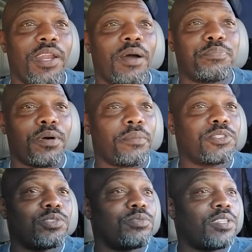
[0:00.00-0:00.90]
I
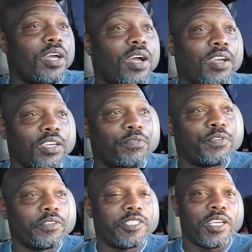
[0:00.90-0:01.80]
promise you that. I get
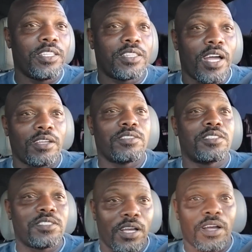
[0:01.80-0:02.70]
15,000
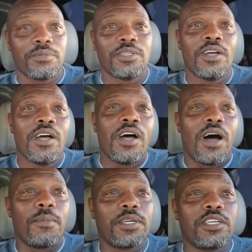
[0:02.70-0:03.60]
subs,
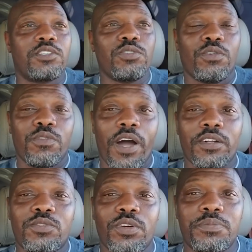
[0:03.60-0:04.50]
I'm going to get you a
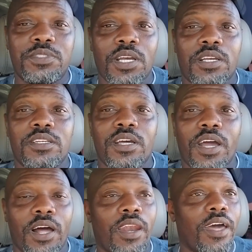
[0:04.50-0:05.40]
round-trip ticket to
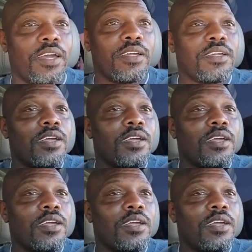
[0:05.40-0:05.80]
L.A.